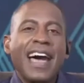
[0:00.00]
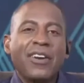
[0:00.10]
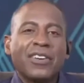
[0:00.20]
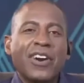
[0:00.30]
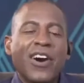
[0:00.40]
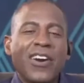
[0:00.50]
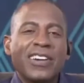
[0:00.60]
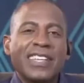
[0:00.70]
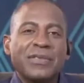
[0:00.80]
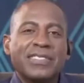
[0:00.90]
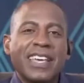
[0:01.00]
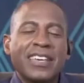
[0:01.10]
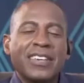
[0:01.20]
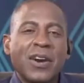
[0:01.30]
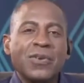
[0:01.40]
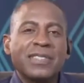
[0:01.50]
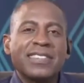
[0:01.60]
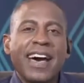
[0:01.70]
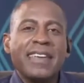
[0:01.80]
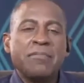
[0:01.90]
our car and he would say, Go
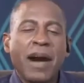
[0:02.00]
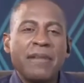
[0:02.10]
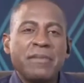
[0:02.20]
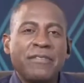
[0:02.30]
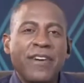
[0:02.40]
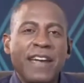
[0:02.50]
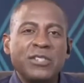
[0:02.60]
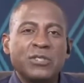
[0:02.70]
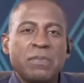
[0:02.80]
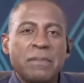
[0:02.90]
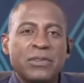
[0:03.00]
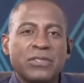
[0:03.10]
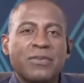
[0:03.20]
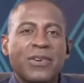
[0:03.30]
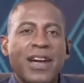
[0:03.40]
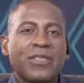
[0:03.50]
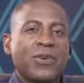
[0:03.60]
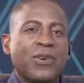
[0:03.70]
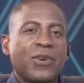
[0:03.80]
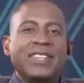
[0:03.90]
inside, buy me five newspapers from around the
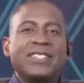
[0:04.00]
world.